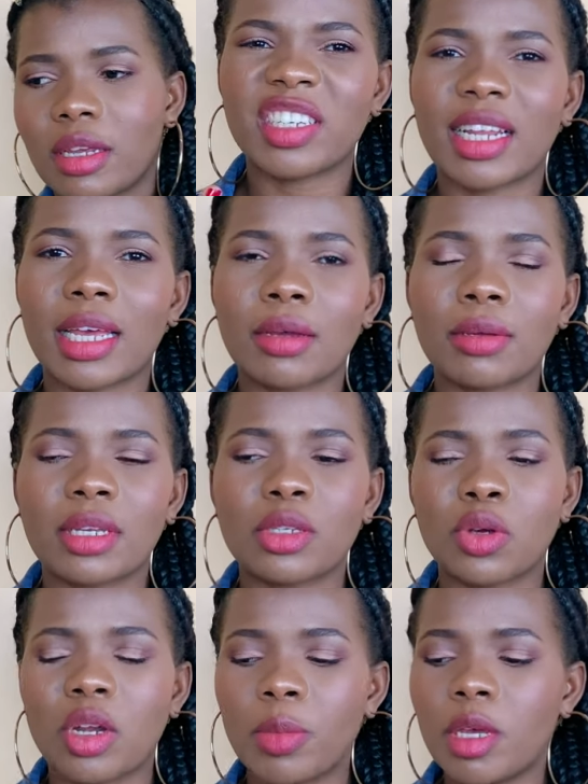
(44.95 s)
It's like, it's
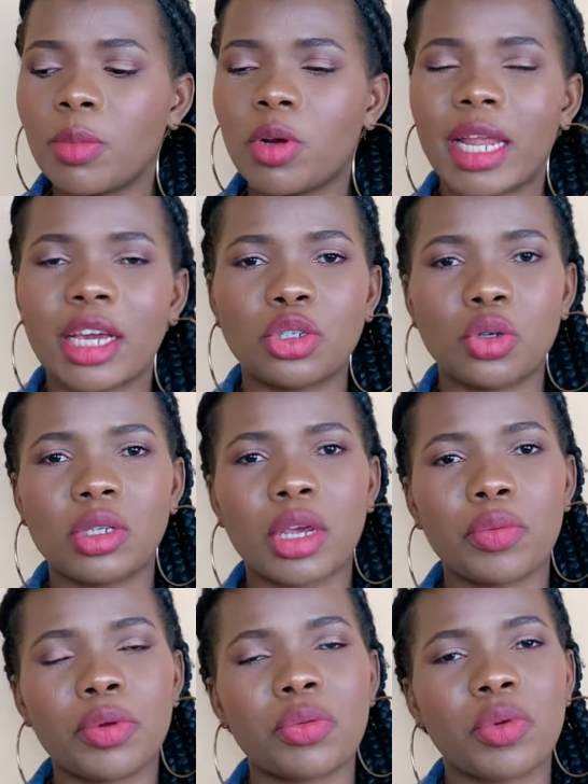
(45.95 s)
going to be more like shoes I
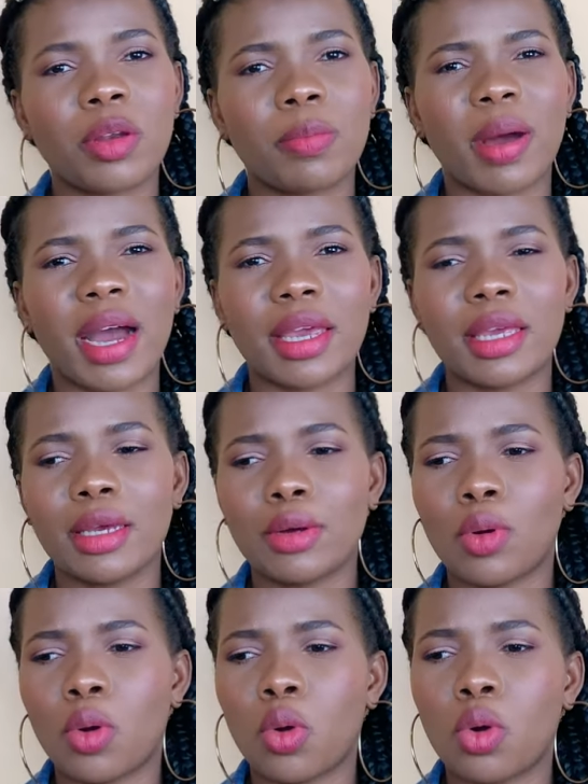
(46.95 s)
regret buying
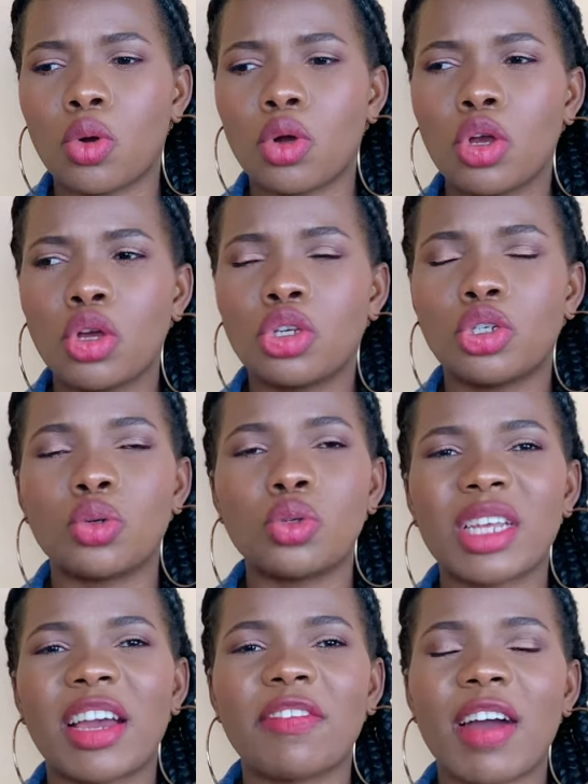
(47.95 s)
or
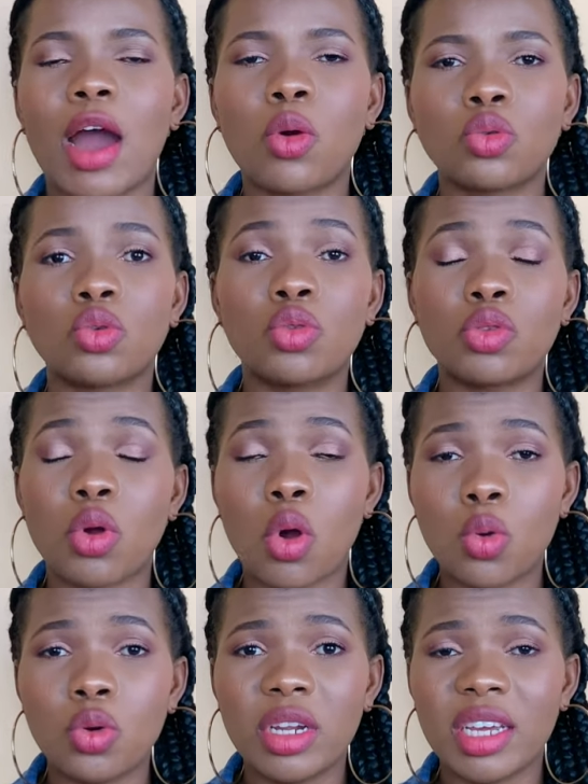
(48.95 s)
shoes I've
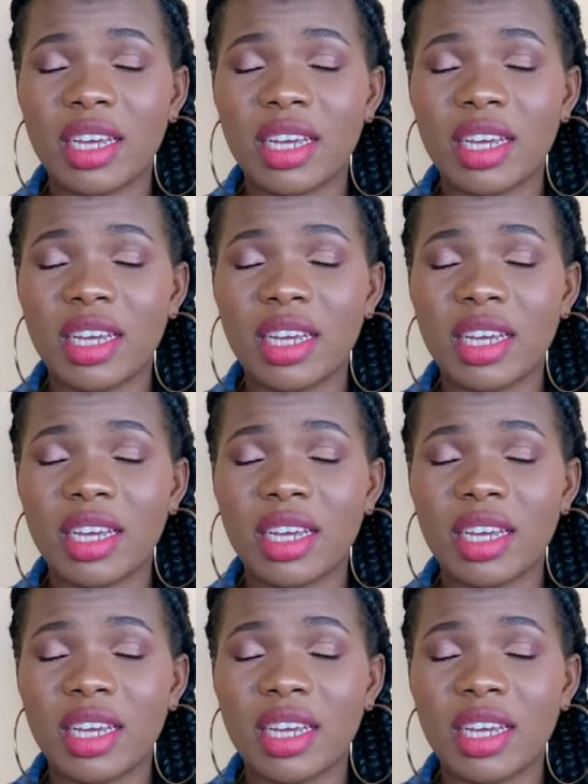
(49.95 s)
outgrown